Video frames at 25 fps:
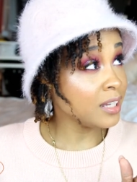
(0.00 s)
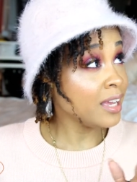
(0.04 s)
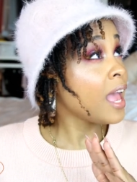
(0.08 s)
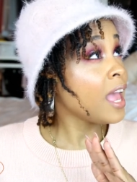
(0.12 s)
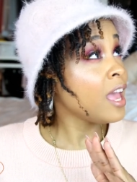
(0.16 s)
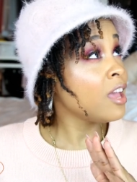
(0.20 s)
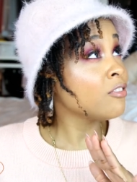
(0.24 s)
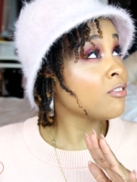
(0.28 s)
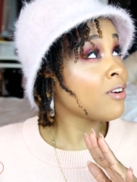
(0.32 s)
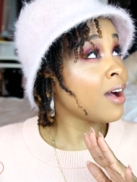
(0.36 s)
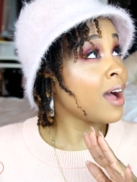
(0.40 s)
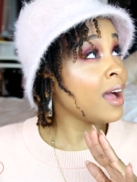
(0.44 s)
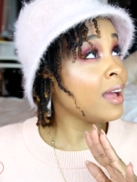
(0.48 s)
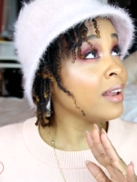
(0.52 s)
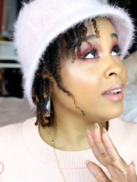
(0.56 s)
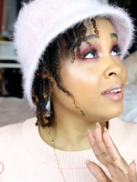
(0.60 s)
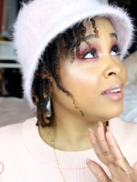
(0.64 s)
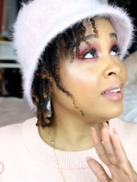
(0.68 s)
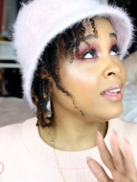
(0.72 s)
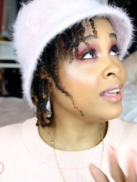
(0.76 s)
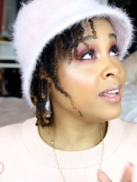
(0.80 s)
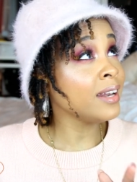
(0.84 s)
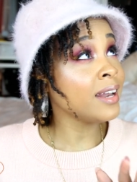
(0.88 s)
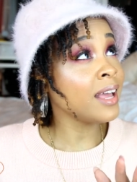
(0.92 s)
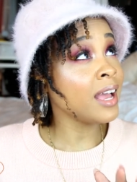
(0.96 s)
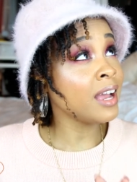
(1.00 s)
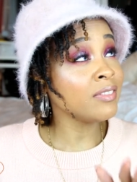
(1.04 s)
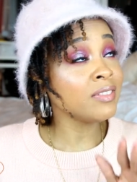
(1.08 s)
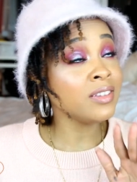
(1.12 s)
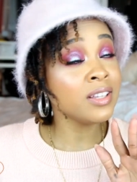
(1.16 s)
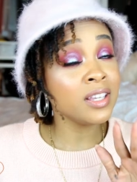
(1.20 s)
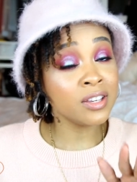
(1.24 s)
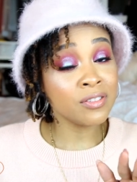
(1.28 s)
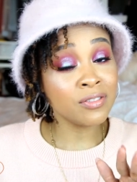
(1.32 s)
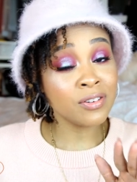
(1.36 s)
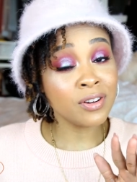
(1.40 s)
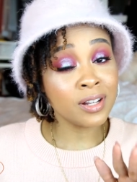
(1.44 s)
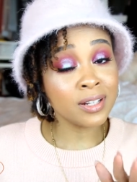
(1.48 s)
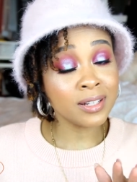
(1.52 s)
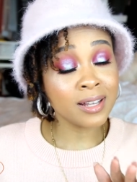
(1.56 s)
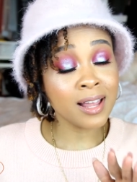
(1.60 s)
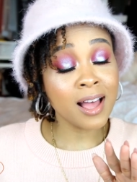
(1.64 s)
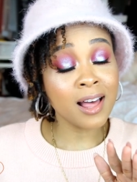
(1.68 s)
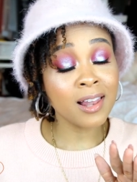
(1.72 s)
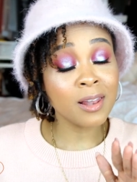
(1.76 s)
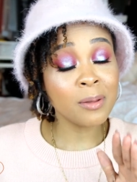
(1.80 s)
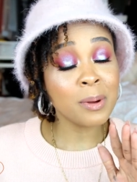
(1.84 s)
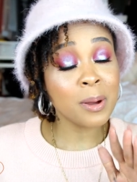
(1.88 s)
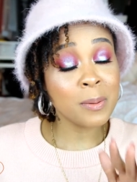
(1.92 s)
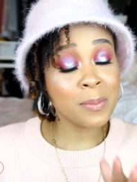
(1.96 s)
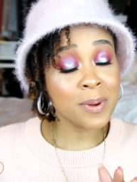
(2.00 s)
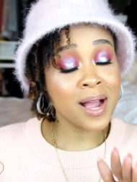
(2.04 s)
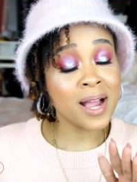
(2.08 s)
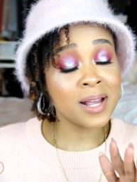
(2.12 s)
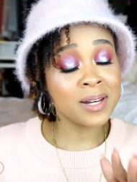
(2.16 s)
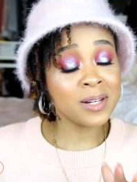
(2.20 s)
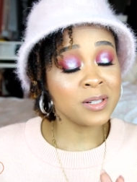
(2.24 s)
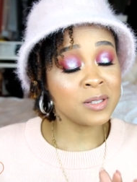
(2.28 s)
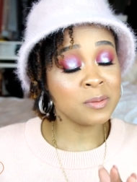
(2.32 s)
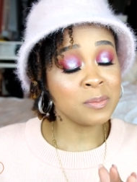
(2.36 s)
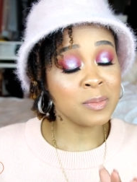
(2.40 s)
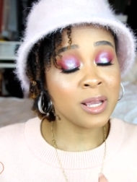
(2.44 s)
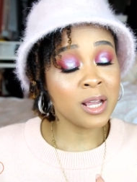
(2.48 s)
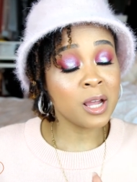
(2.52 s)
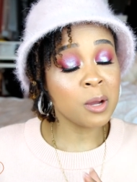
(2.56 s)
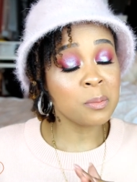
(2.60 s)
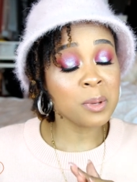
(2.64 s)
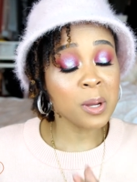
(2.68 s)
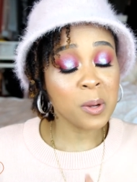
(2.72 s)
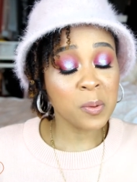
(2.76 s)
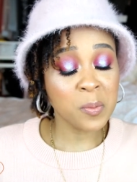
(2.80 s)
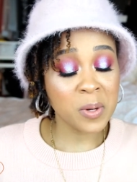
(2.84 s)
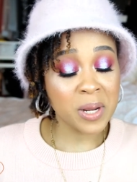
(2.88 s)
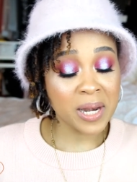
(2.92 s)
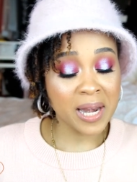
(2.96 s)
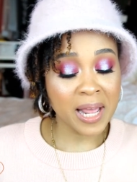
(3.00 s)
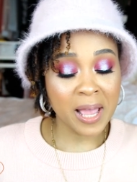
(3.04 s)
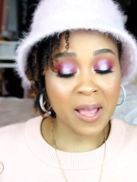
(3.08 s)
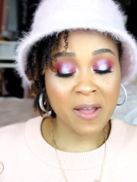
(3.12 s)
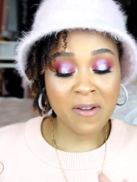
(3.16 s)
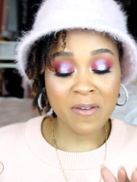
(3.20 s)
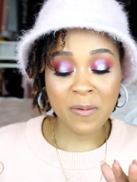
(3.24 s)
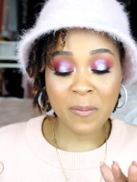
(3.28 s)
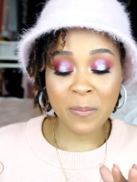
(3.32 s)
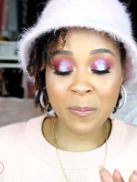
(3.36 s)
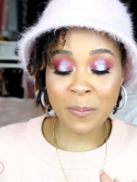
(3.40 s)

If I didn't have to give her a dollar by buying this makeup, I wouldn't have.